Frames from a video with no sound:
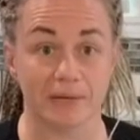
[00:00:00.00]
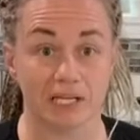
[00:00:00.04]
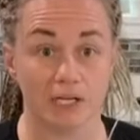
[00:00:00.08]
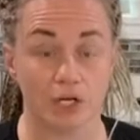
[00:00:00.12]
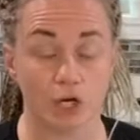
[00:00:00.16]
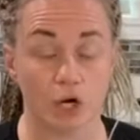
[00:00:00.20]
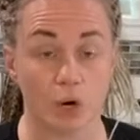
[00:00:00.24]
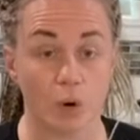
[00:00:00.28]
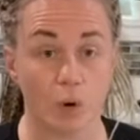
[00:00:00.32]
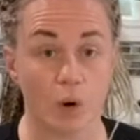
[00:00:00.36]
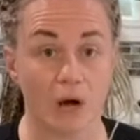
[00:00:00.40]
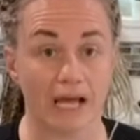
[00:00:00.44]

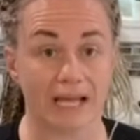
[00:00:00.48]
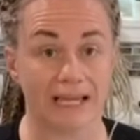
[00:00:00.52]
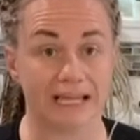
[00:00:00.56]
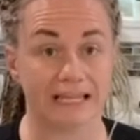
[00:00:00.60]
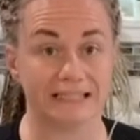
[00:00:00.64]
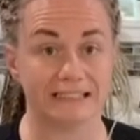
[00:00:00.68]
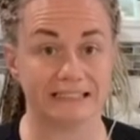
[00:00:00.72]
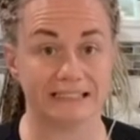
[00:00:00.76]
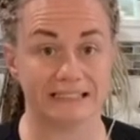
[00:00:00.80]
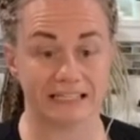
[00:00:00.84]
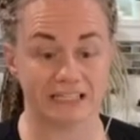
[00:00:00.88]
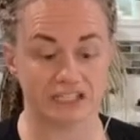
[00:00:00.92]
know. I
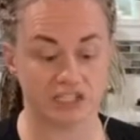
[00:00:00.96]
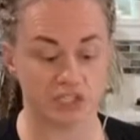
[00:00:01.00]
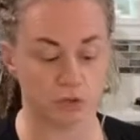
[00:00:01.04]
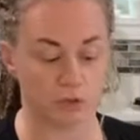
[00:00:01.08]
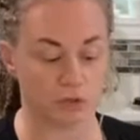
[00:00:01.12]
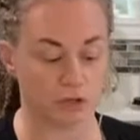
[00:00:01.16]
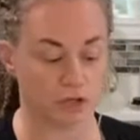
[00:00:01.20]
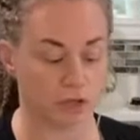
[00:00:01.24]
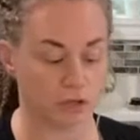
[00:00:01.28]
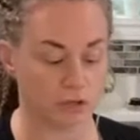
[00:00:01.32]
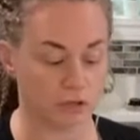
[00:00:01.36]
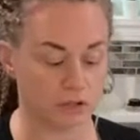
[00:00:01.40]
can send you an
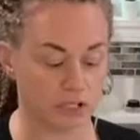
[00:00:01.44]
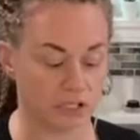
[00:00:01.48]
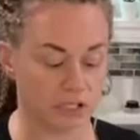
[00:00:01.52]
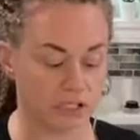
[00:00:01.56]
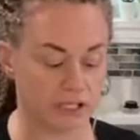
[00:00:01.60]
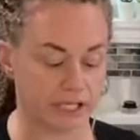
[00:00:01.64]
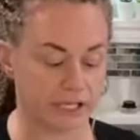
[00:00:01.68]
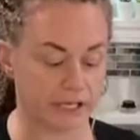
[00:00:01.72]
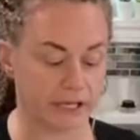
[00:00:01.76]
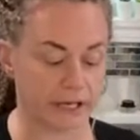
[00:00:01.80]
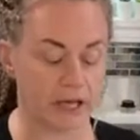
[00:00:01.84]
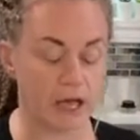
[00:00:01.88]
online
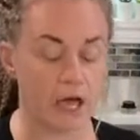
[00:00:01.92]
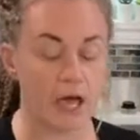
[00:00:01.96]
link.